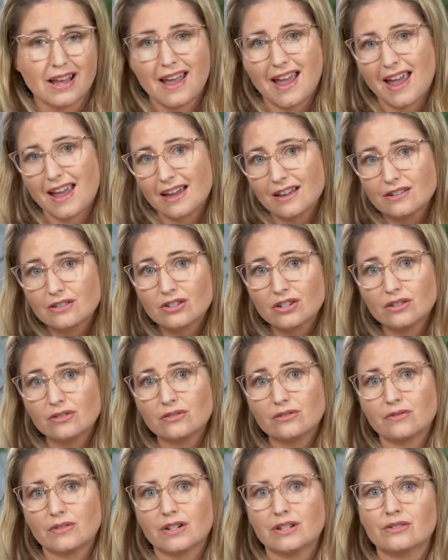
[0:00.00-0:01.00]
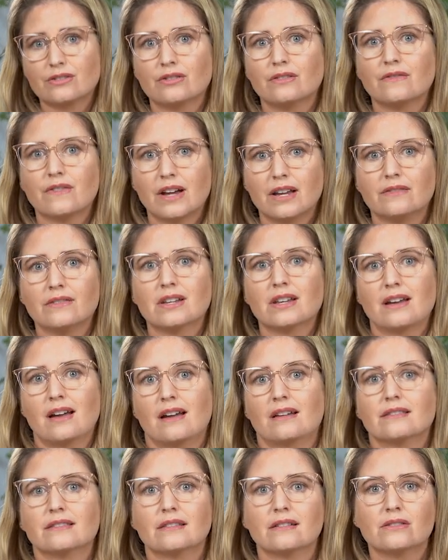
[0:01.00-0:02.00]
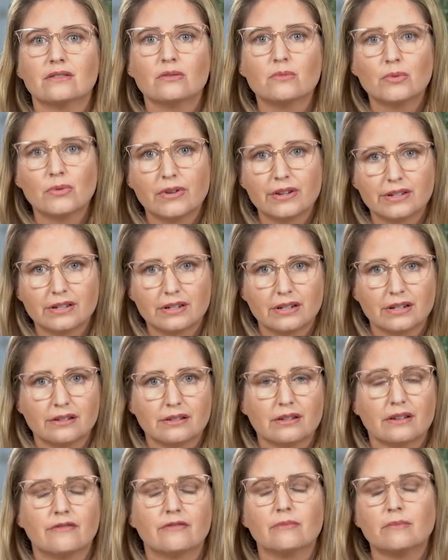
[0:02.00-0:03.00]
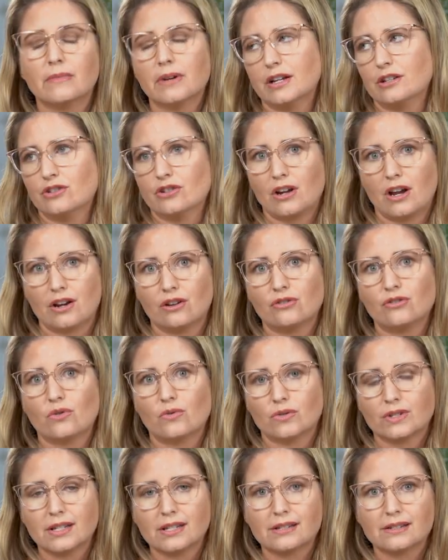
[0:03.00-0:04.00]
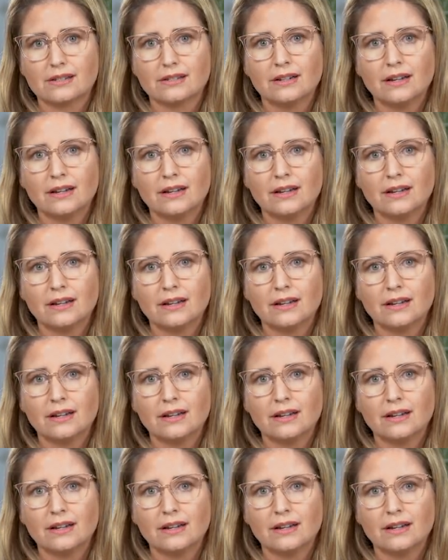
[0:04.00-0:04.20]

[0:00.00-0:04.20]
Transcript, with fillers: and children surviving accidental poisonings of much higher doses.